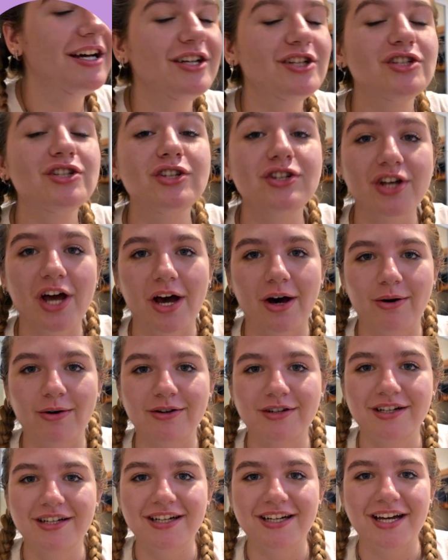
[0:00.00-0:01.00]
So,
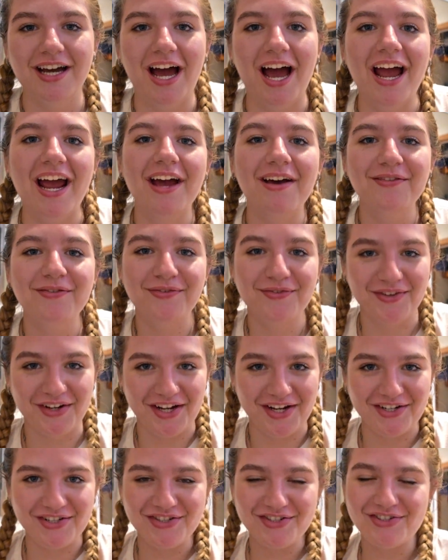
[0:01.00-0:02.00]
I have
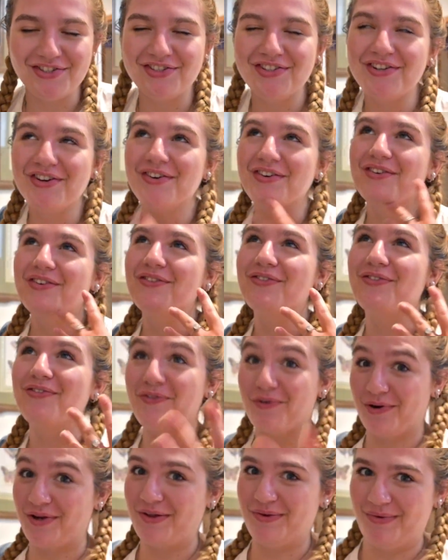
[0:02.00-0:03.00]
finished
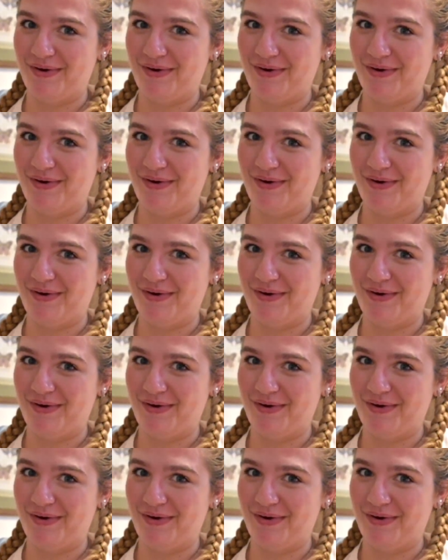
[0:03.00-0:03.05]
Fourth